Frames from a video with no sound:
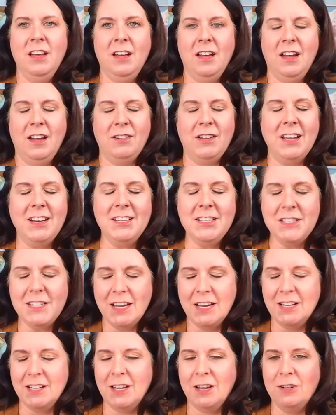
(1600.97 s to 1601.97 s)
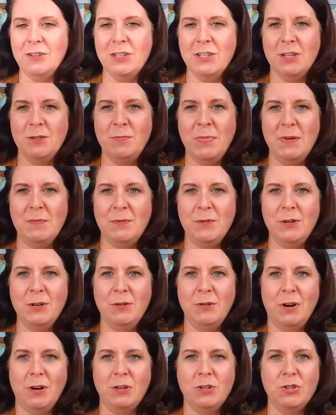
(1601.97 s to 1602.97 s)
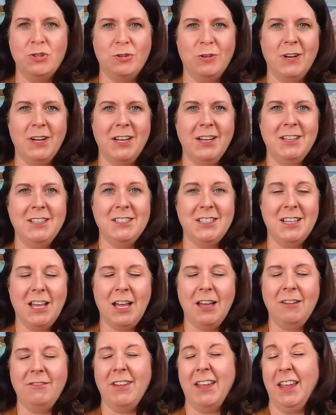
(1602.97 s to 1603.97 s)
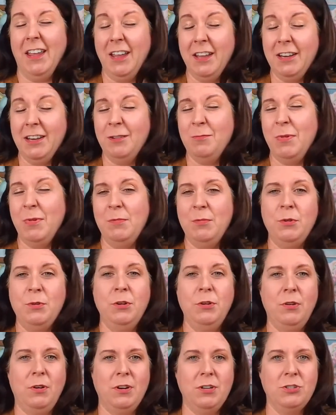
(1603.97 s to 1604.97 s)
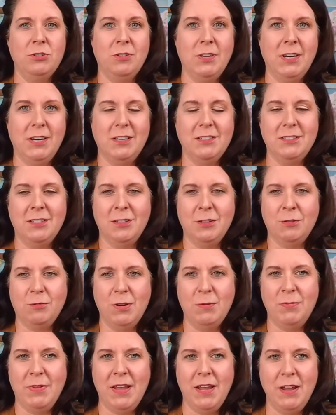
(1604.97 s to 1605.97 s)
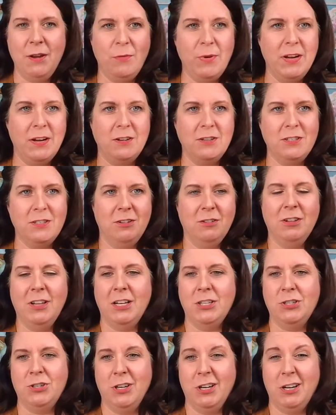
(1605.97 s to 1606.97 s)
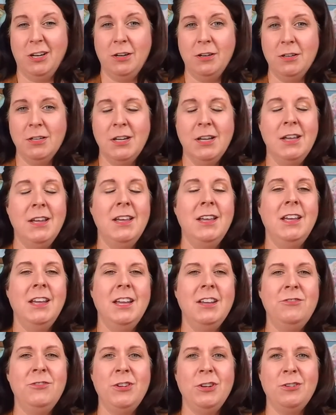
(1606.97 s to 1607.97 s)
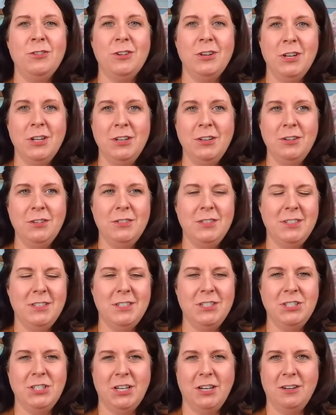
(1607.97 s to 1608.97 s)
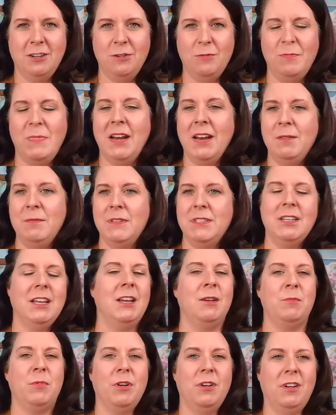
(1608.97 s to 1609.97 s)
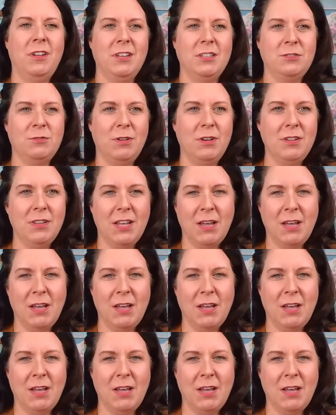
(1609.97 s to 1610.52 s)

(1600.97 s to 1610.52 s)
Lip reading: I would like to say hello to the people who are joining us live and the people who are joining us on the replay. We are so glad you're here. If you're new to this channel, my name is Amber Hollingsworth.